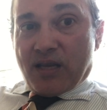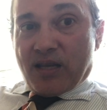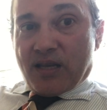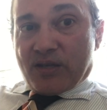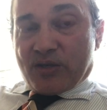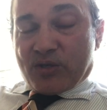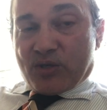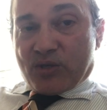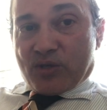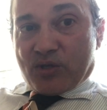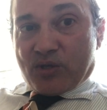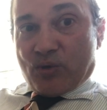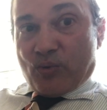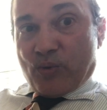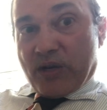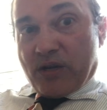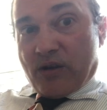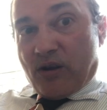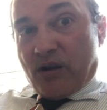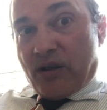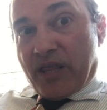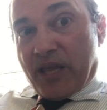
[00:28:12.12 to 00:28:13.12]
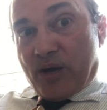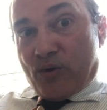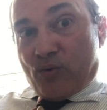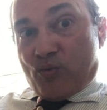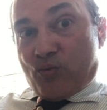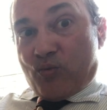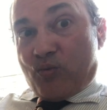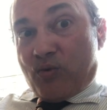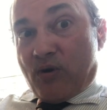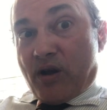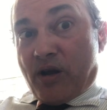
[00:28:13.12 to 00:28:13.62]
So we call that
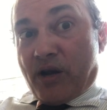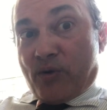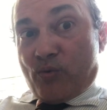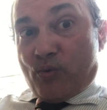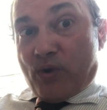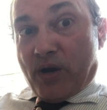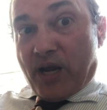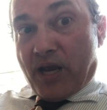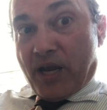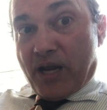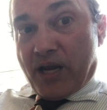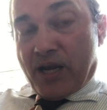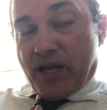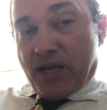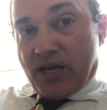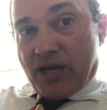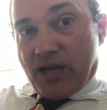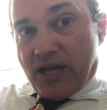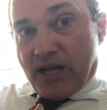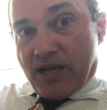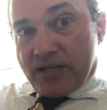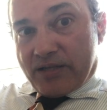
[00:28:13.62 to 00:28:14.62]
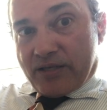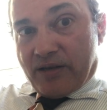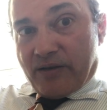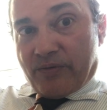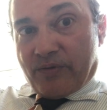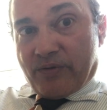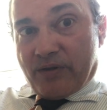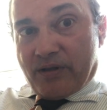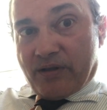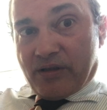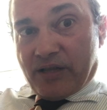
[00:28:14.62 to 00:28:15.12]
one way, and as
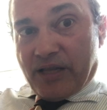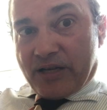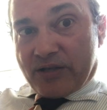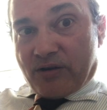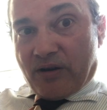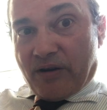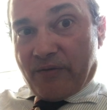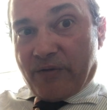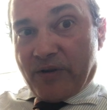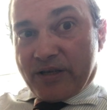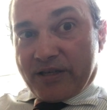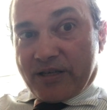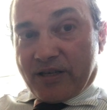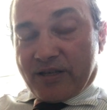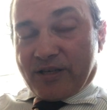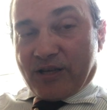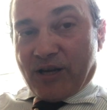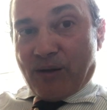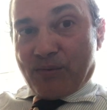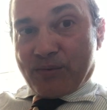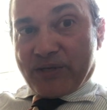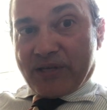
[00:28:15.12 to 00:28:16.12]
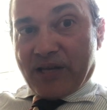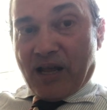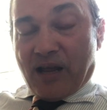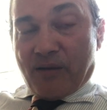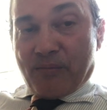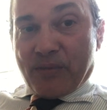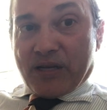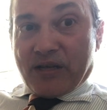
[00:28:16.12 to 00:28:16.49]
if the electron physics comes down,